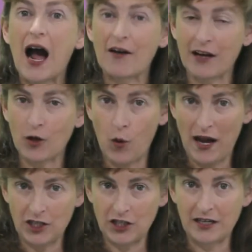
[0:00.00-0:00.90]
our
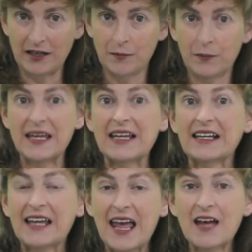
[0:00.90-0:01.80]
equation, being
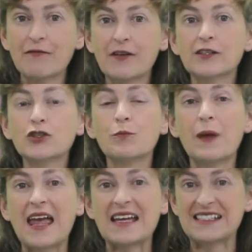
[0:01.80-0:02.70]
careful to
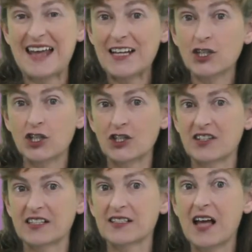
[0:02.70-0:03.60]
pay attention to
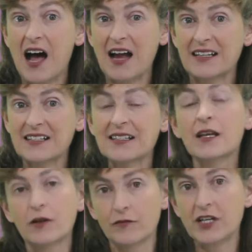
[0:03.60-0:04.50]
the signs
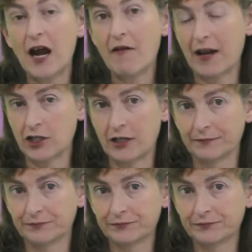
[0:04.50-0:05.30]
for direction.